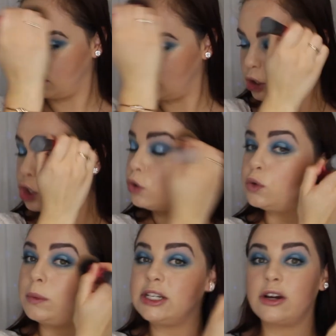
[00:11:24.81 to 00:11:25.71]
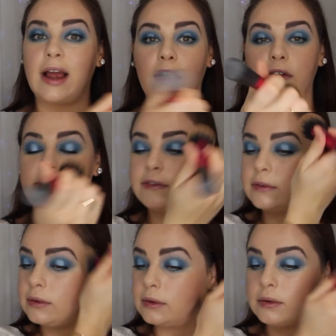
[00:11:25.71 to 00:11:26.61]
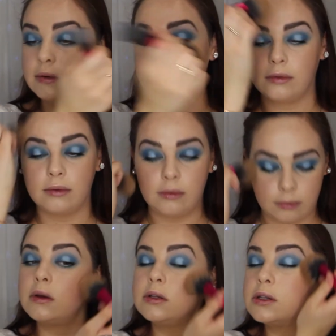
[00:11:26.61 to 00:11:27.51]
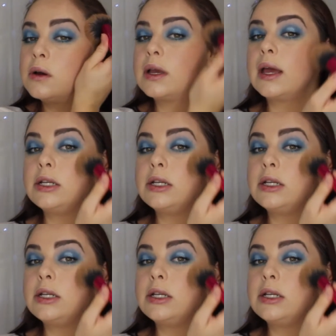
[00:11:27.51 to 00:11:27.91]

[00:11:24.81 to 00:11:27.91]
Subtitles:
Cute winter elf. So again,